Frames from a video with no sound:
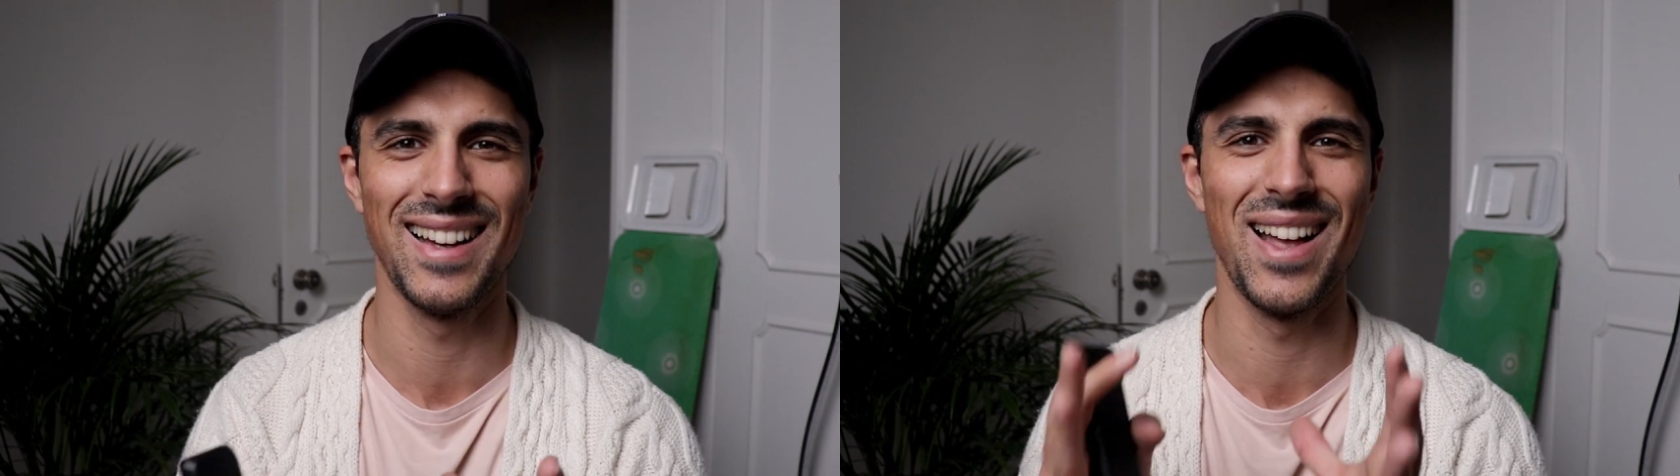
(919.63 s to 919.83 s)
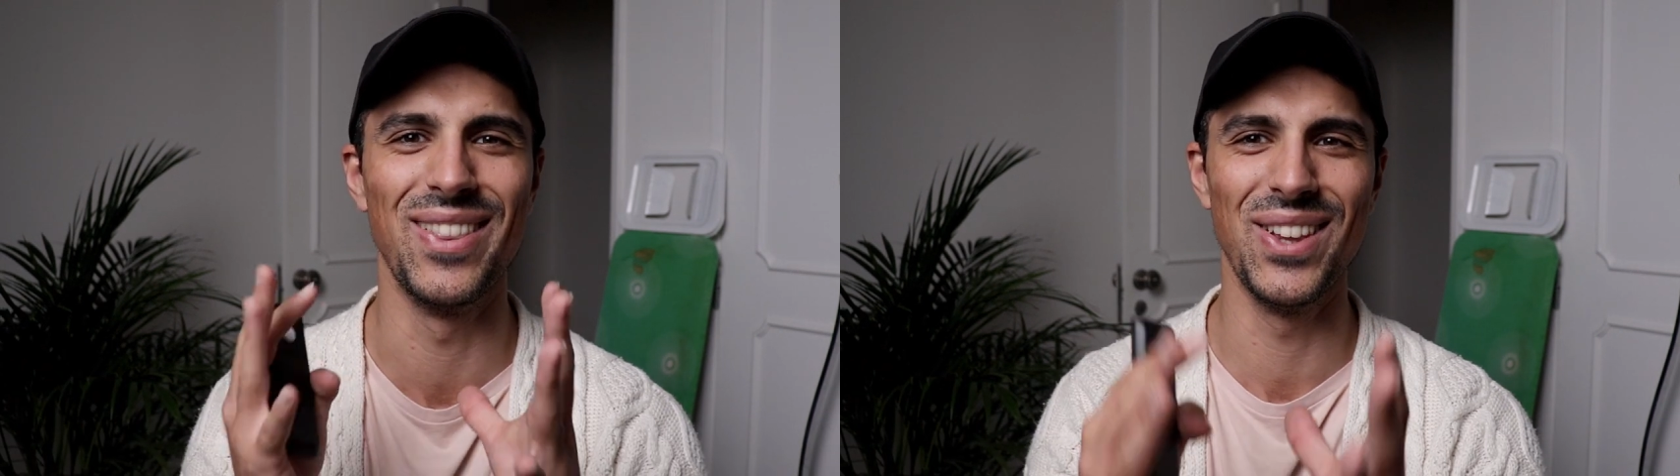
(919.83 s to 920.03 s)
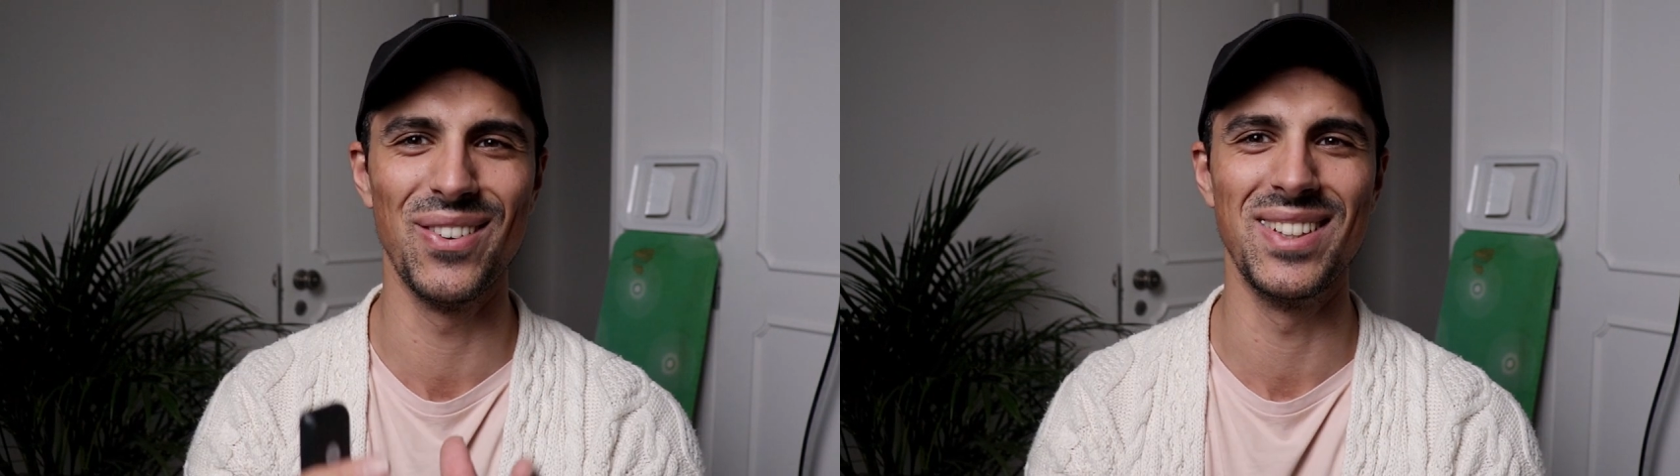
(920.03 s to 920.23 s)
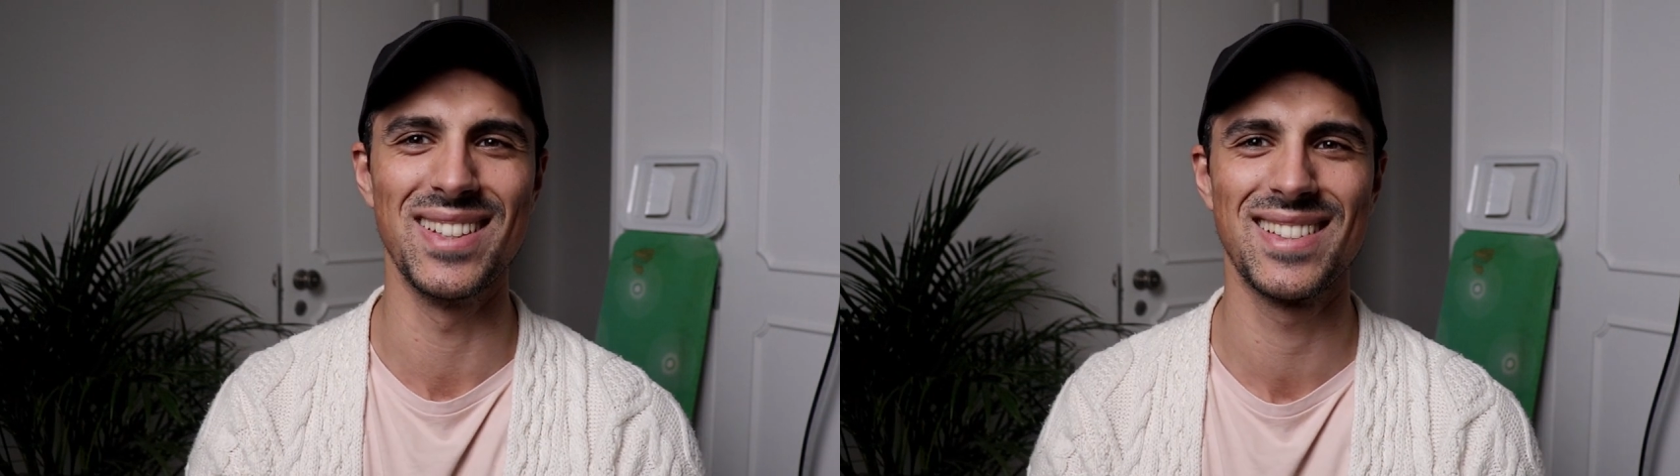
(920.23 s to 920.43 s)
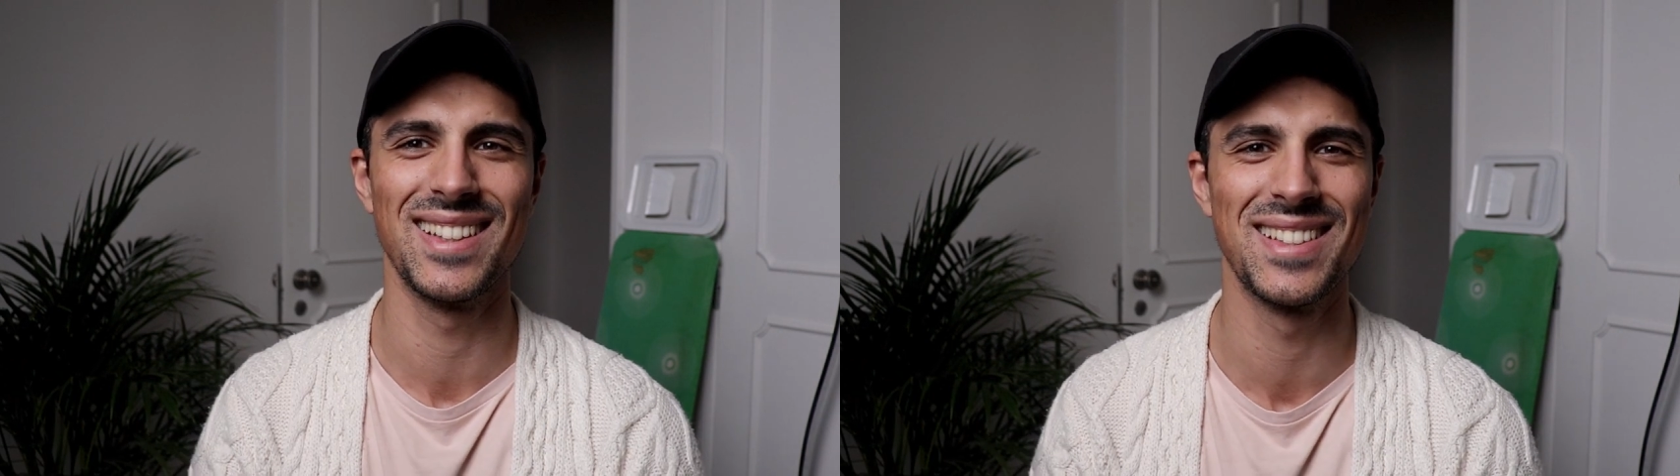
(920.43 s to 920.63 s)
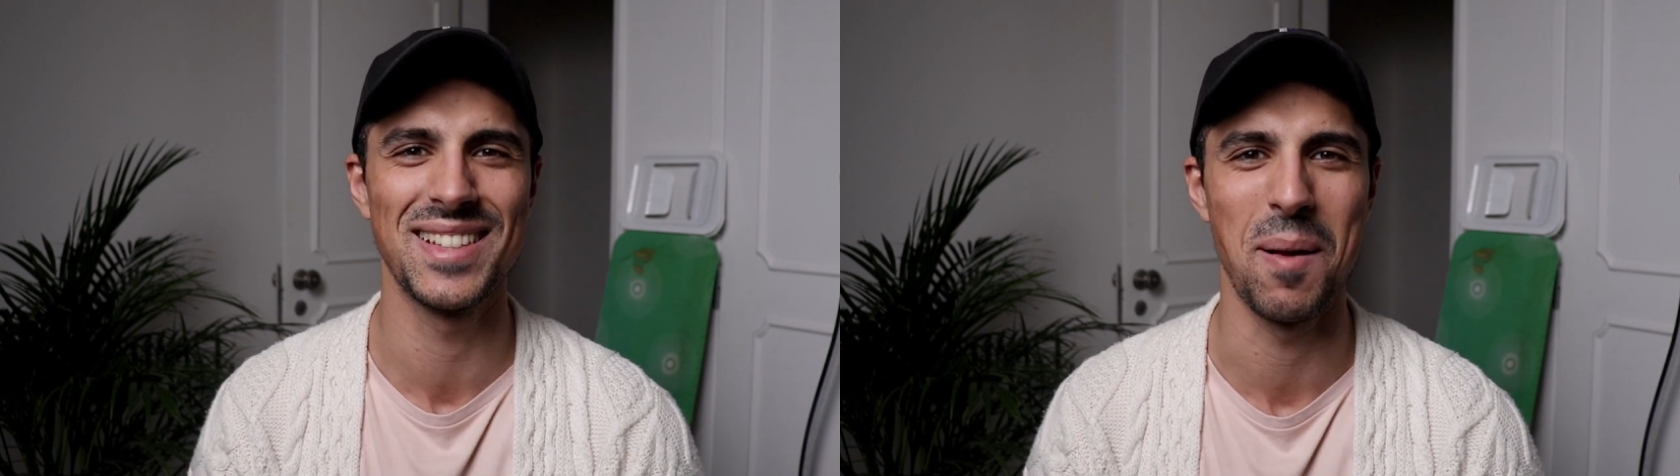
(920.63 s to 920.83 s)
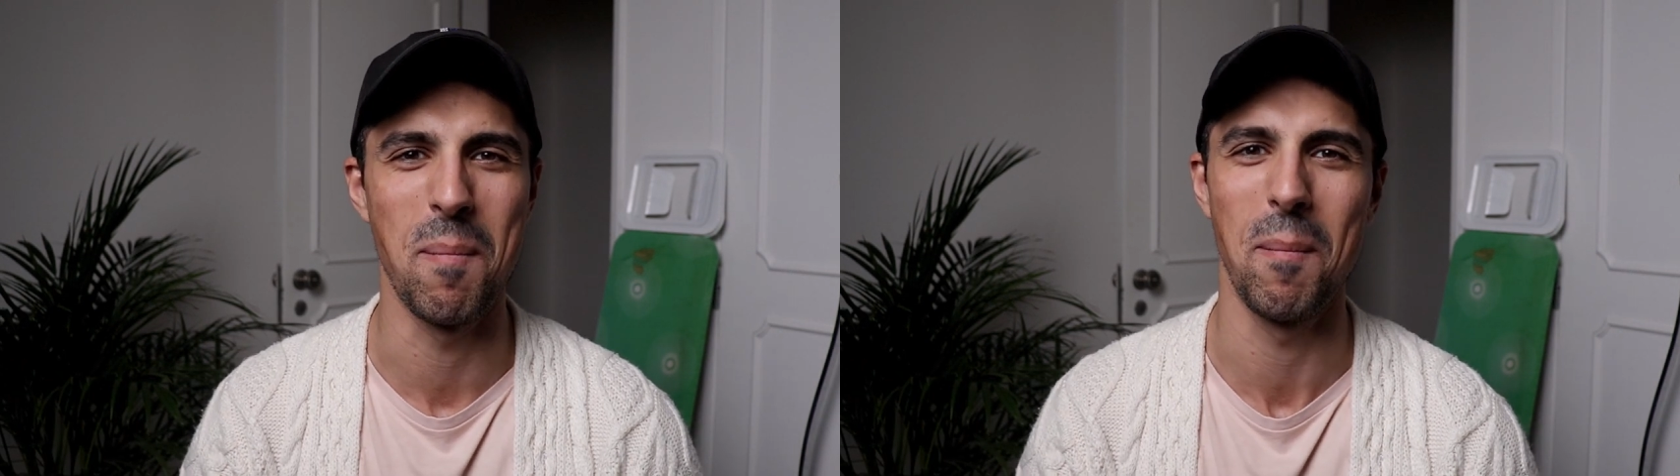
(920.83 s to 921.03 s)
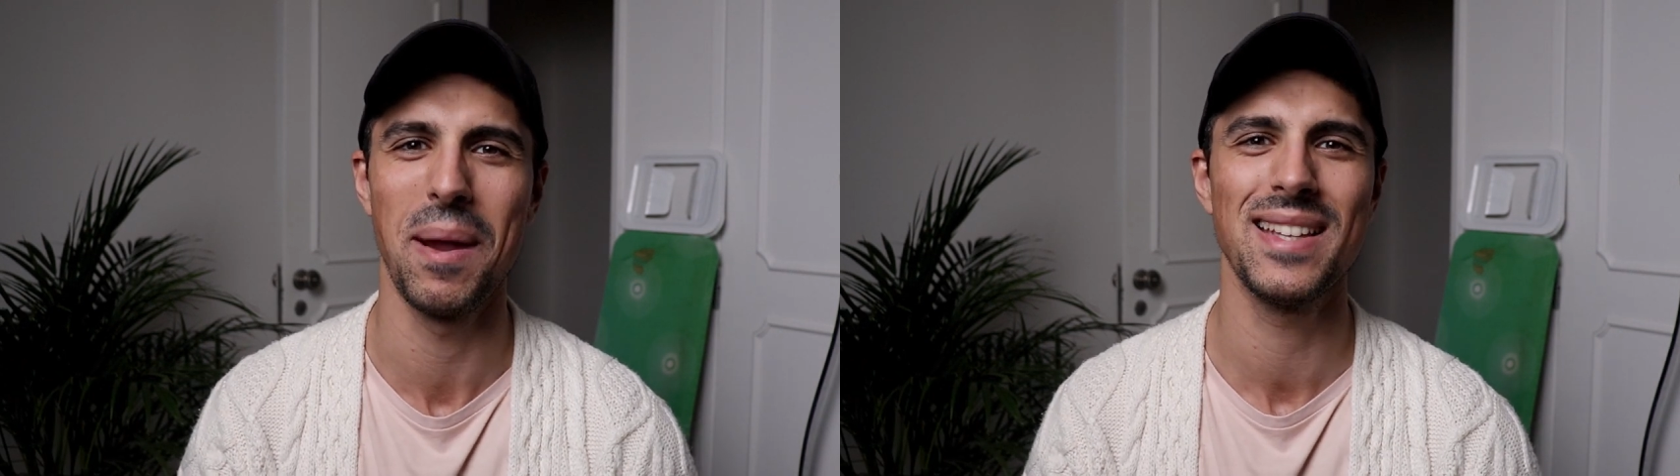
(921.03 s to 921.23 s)
I love this. It's
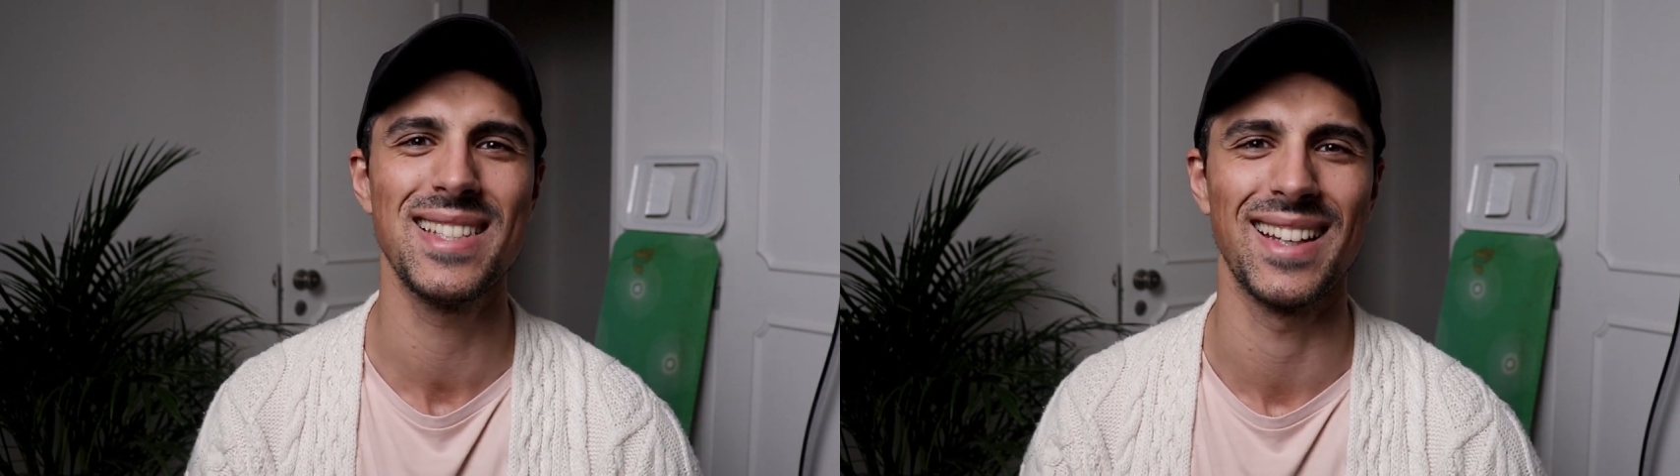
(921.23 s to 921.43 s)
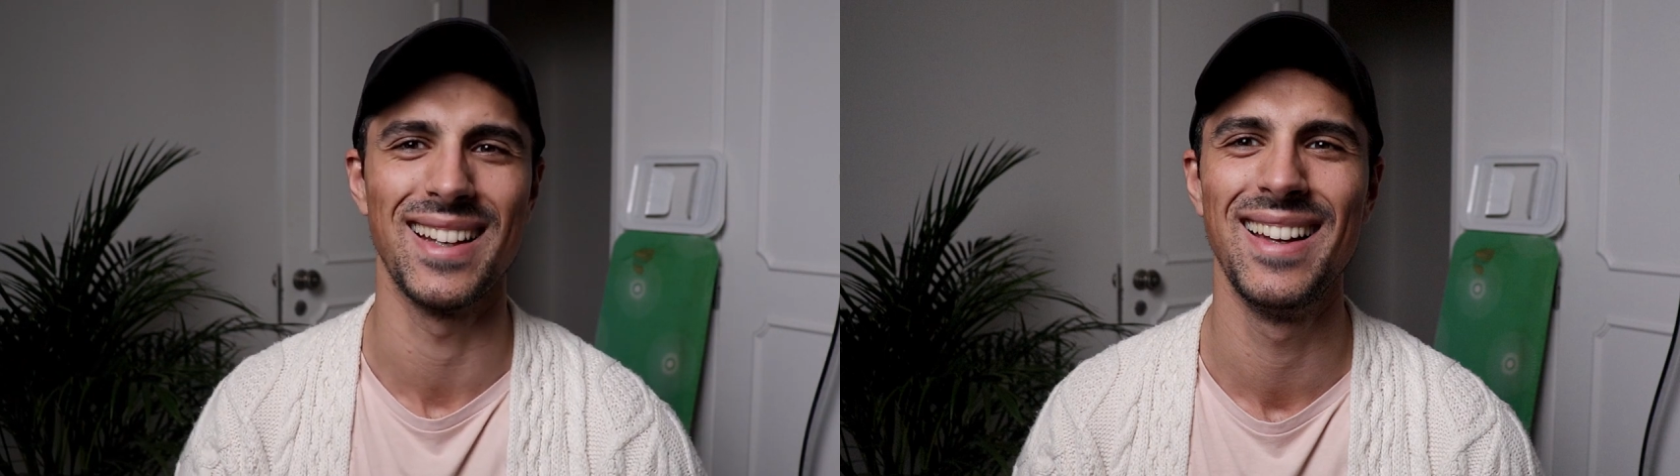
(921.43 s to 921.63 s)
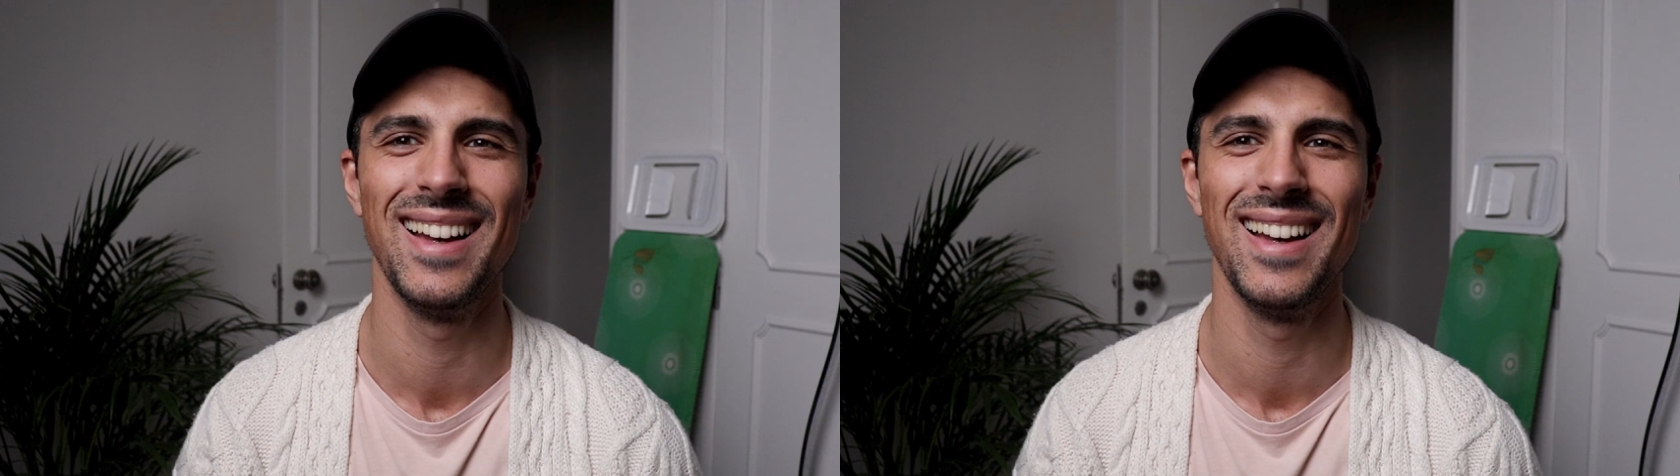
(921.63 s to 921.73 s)
amazing.